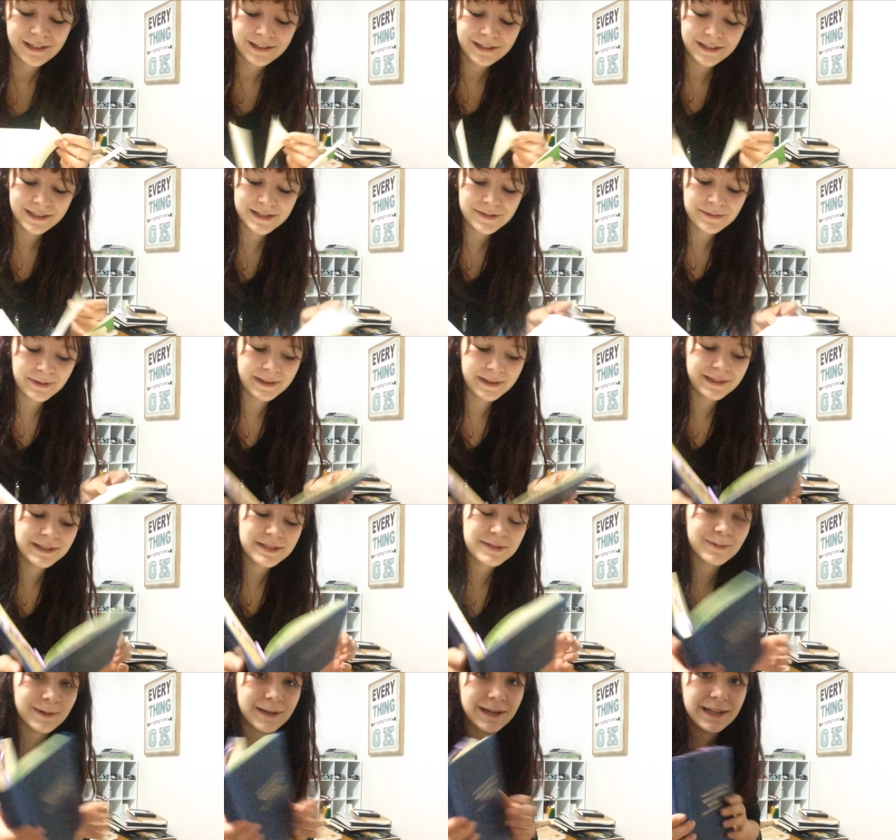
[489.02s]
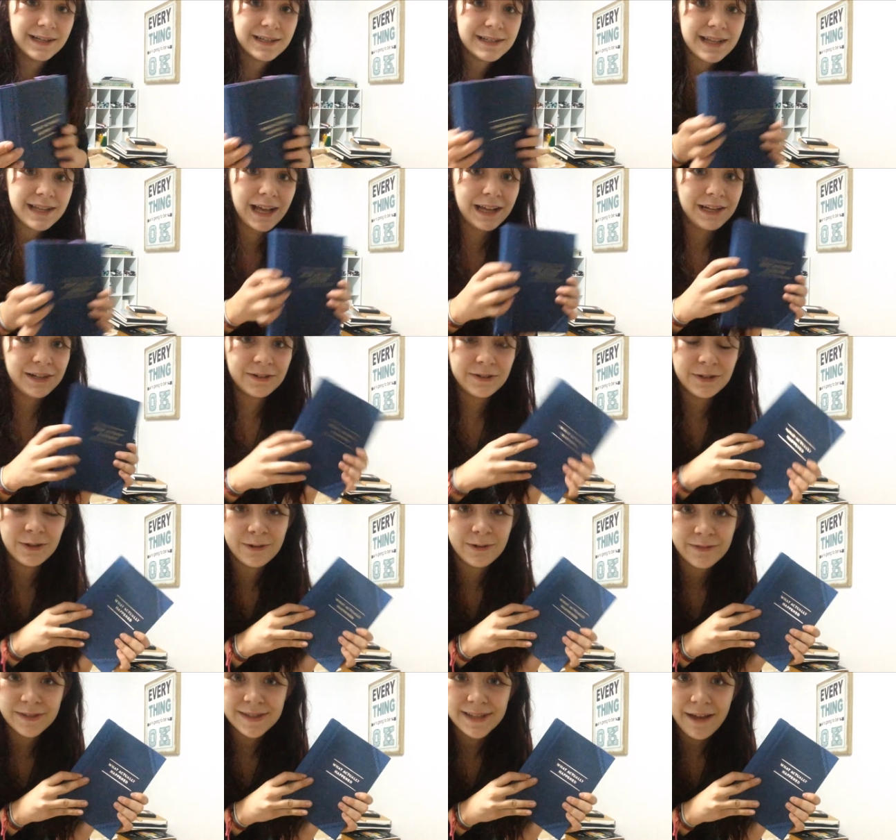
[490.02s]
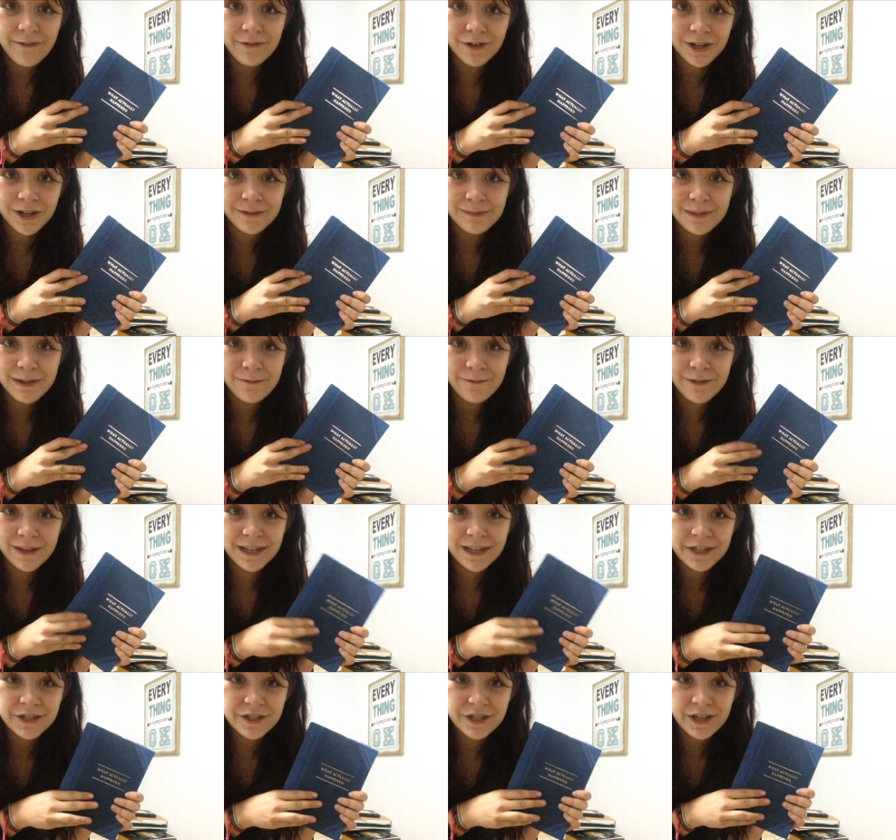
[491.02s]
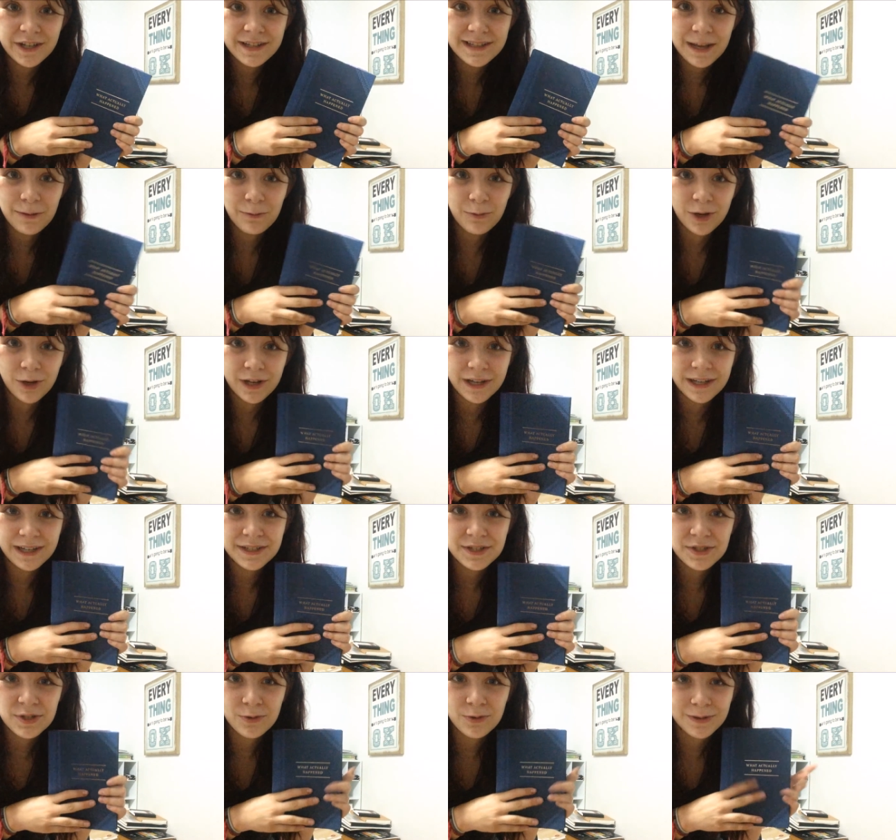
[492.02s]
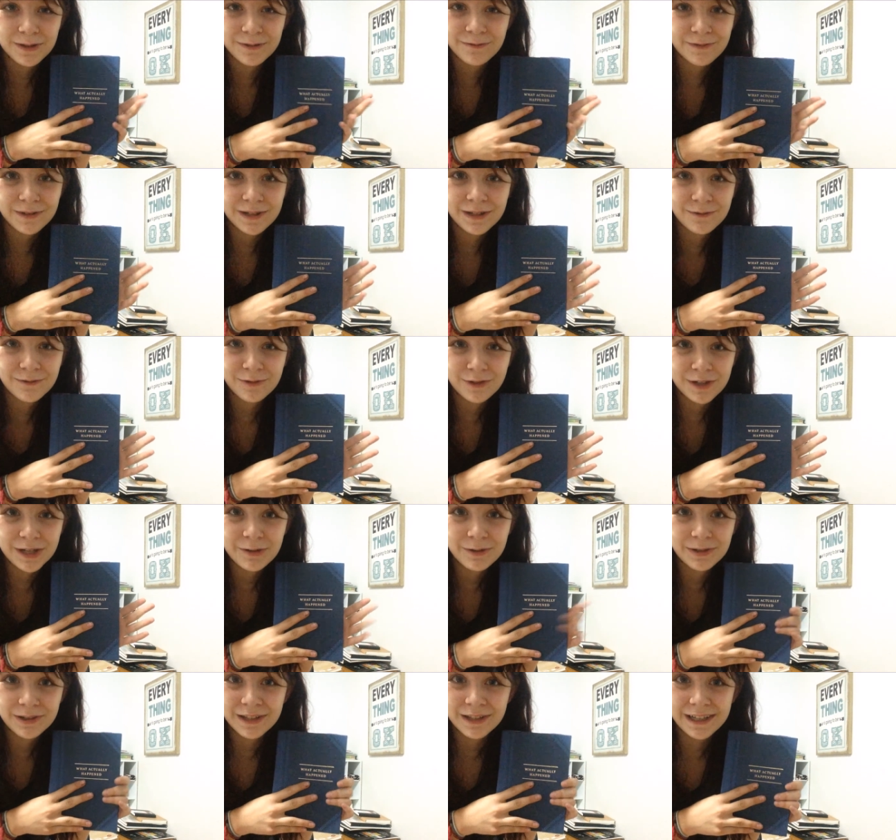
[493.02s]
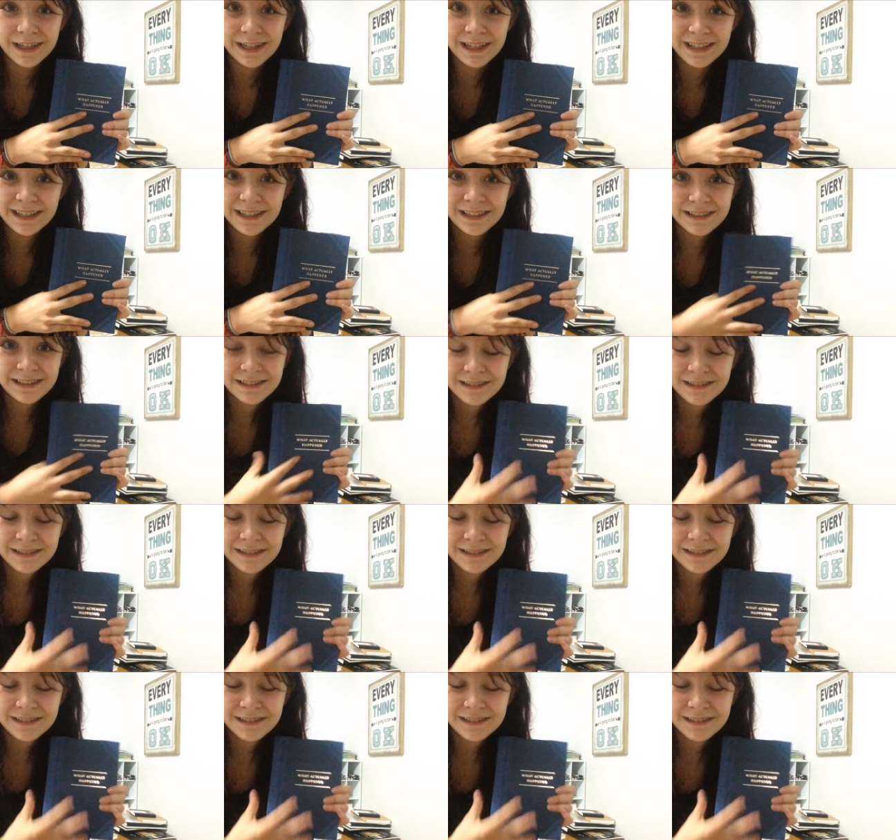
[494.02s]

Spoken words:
That's what this one is. I don't know if it's ever going to be finished because I work in it so infrequently.